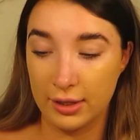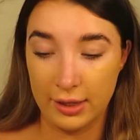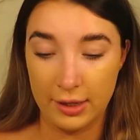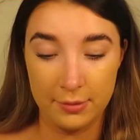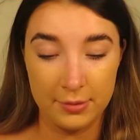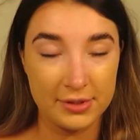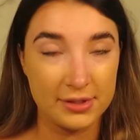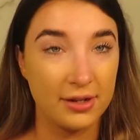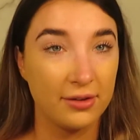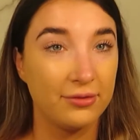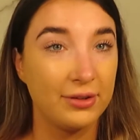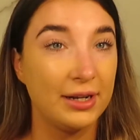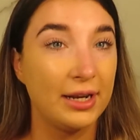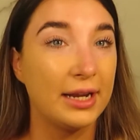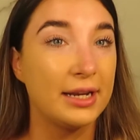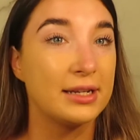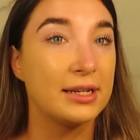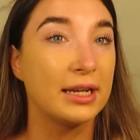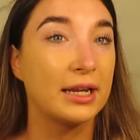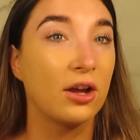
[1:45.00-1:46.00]
This lovely
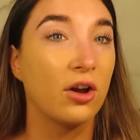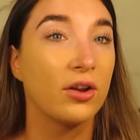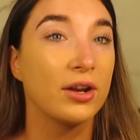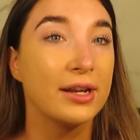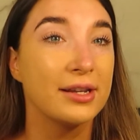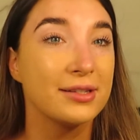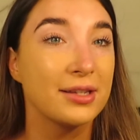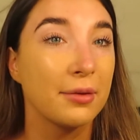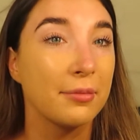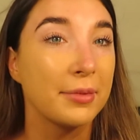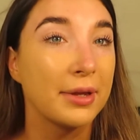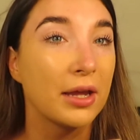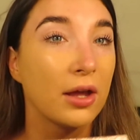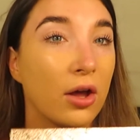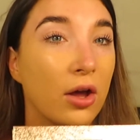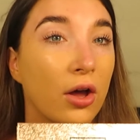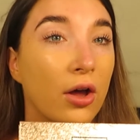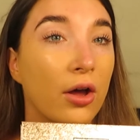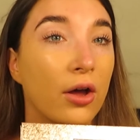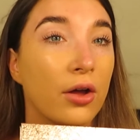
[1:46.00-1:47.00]
lady kindly sent me
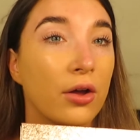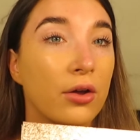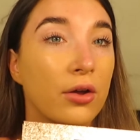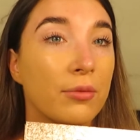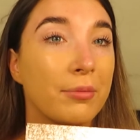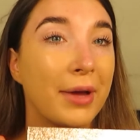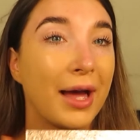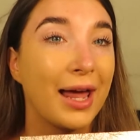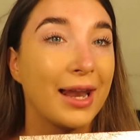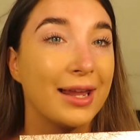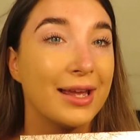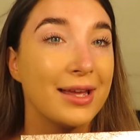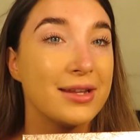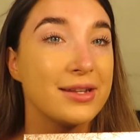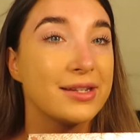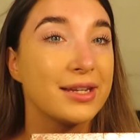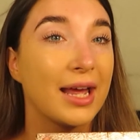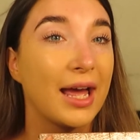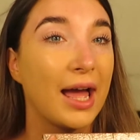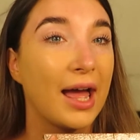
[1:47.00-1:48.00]
her
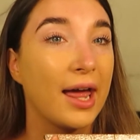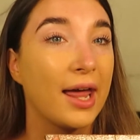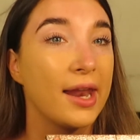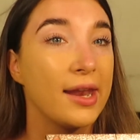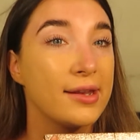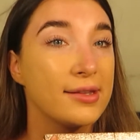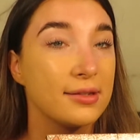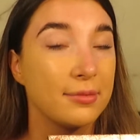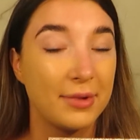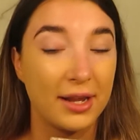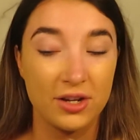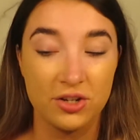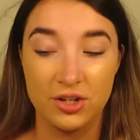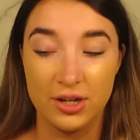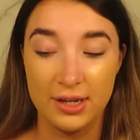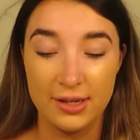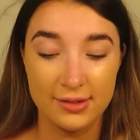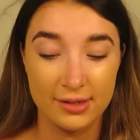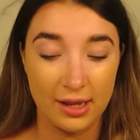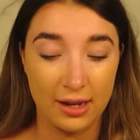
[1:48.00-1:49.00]
palette and some
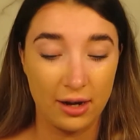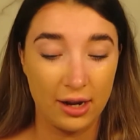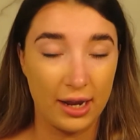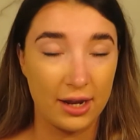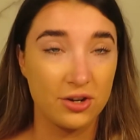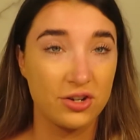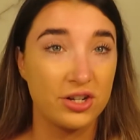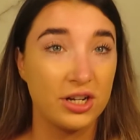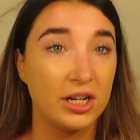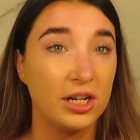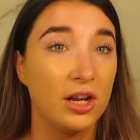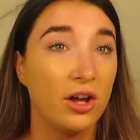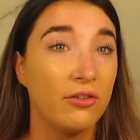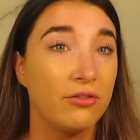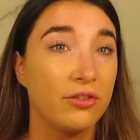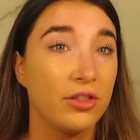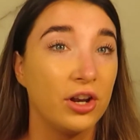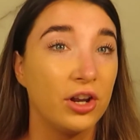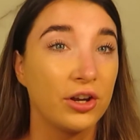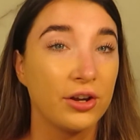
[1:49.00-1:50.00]
lashes, and I actually
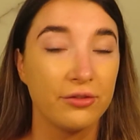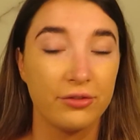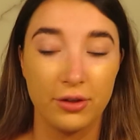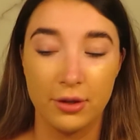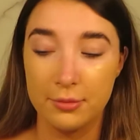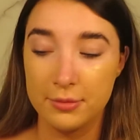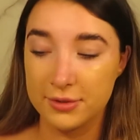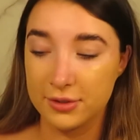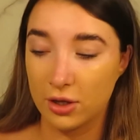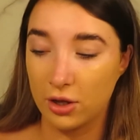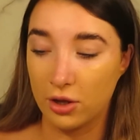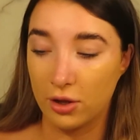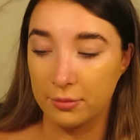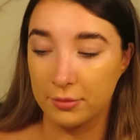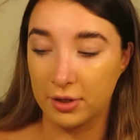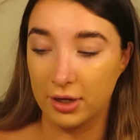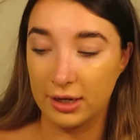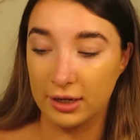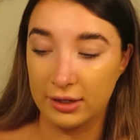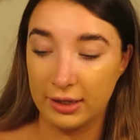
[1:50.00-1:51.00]
love the look of them, so I'm
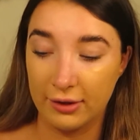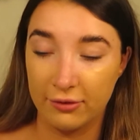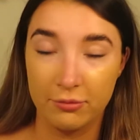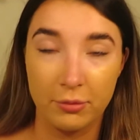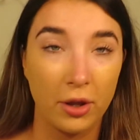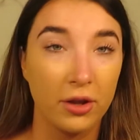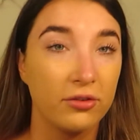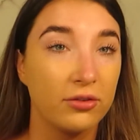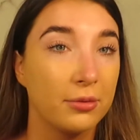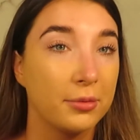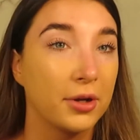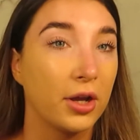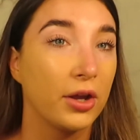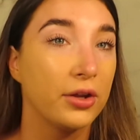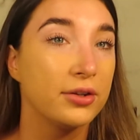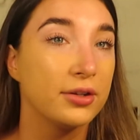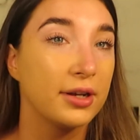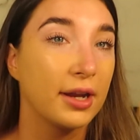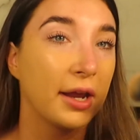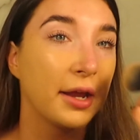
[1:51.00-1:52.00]
going to give both of them a go
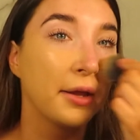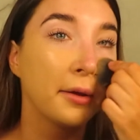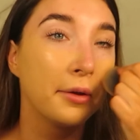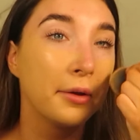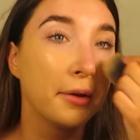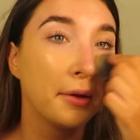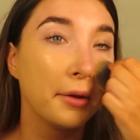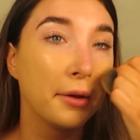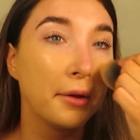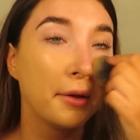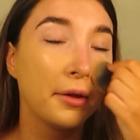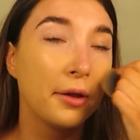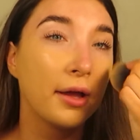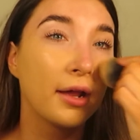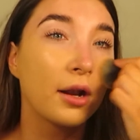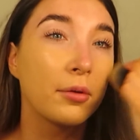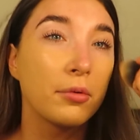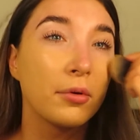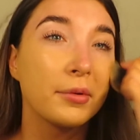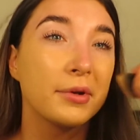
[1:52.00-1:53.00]
today.
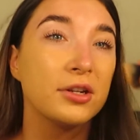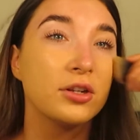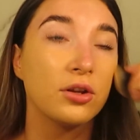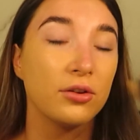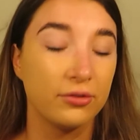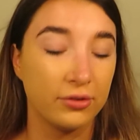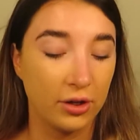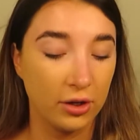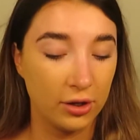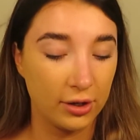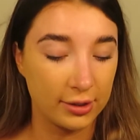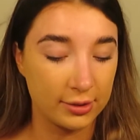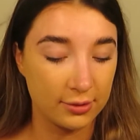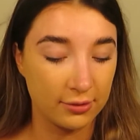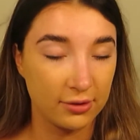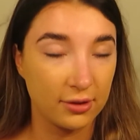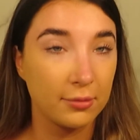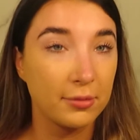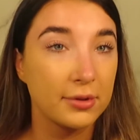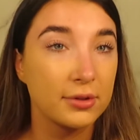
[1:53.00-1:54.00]
I'll probably do a few looks
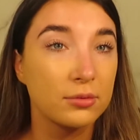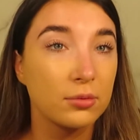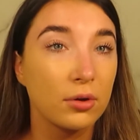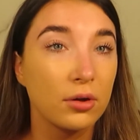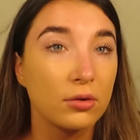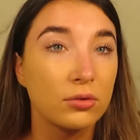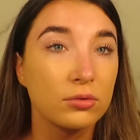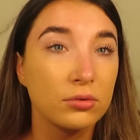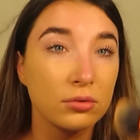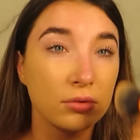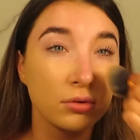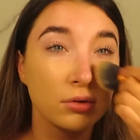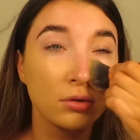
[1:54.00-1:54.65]
with them as well.